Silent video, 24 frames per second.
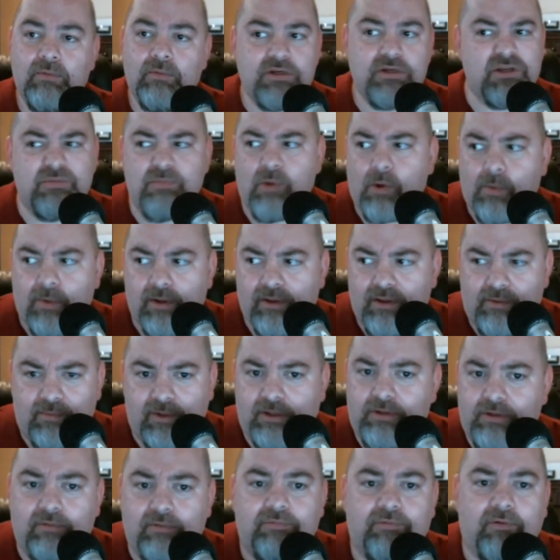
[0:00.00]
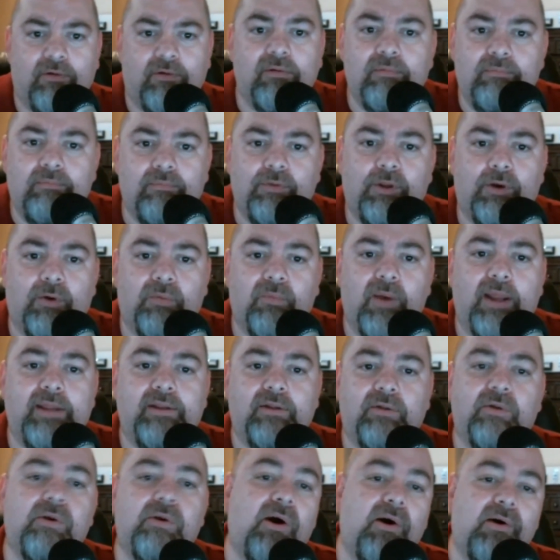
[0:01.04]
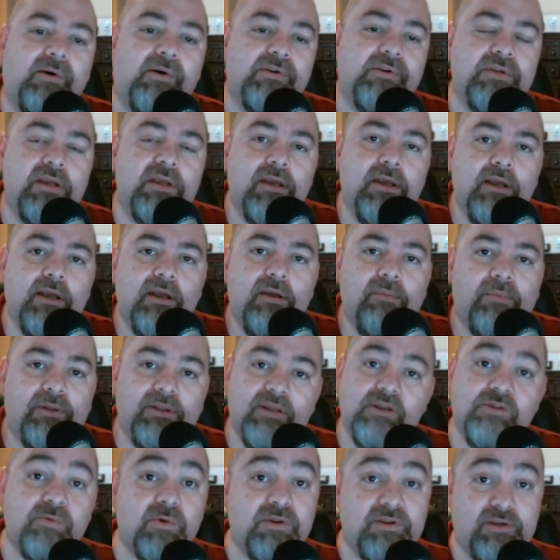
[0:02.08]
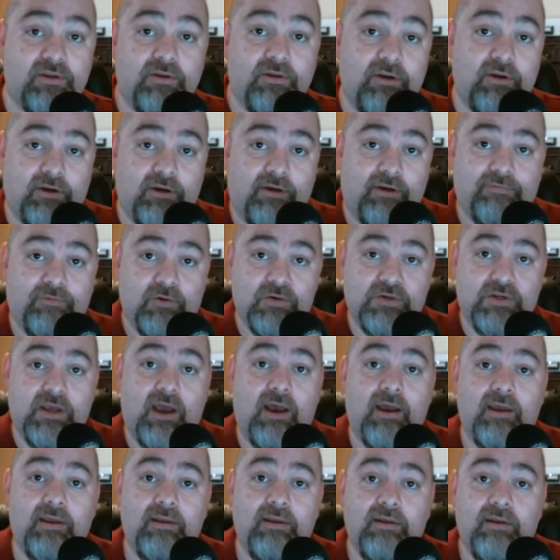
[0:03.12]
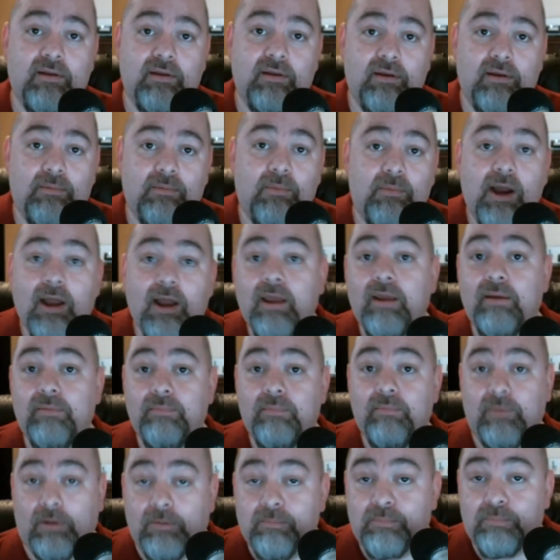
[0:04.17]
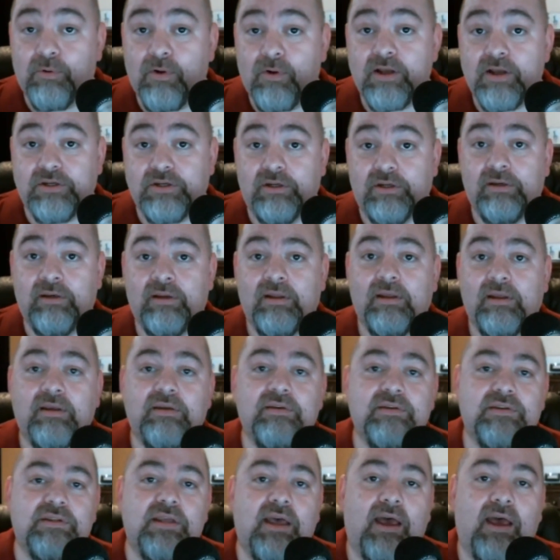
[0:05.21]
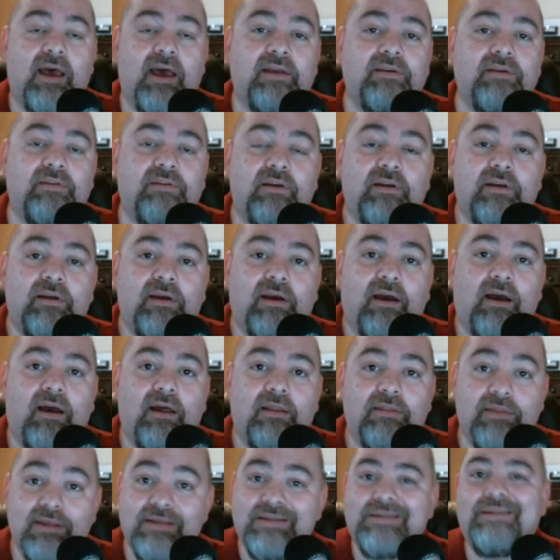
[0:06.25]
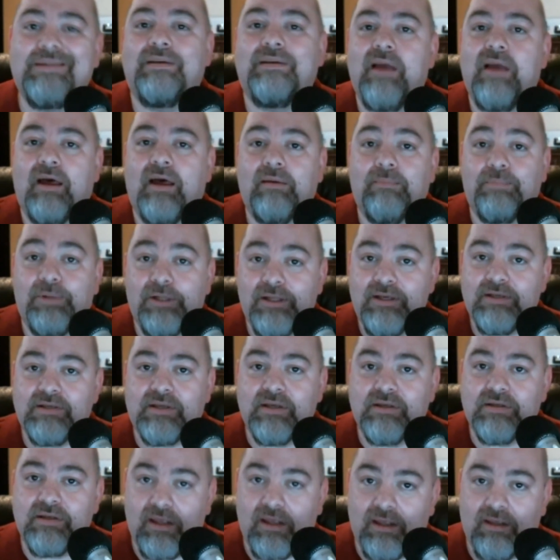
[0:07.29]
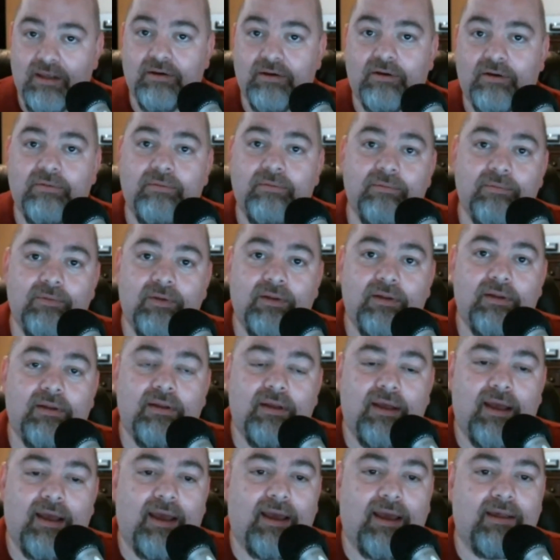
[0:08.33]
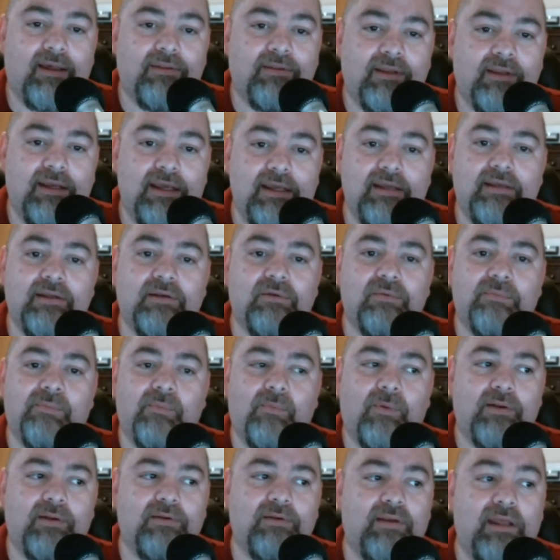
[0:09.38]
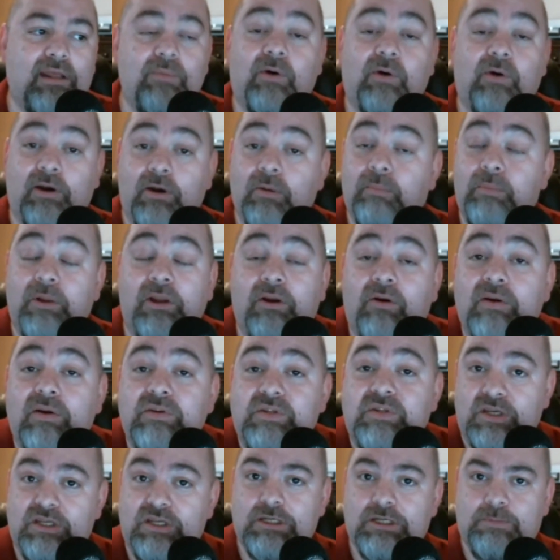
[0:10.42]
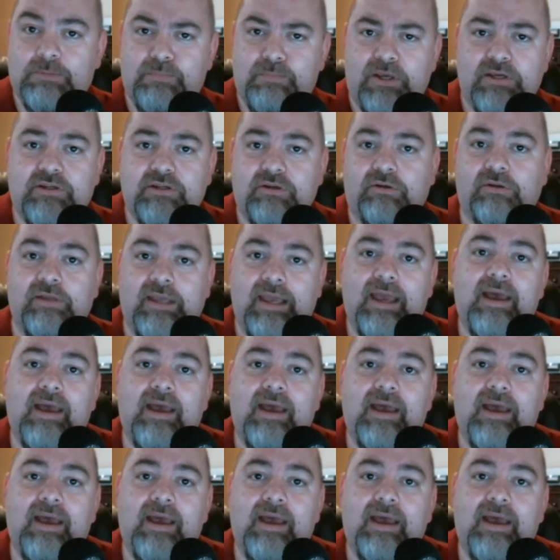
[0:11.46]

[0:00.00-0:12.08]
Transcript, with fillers: Which is more than we do for you know regular callers, but this wasn't good enough for Sye. My impression is that uh, this did not please his ego, and that he didn't want he wanted to appear as a special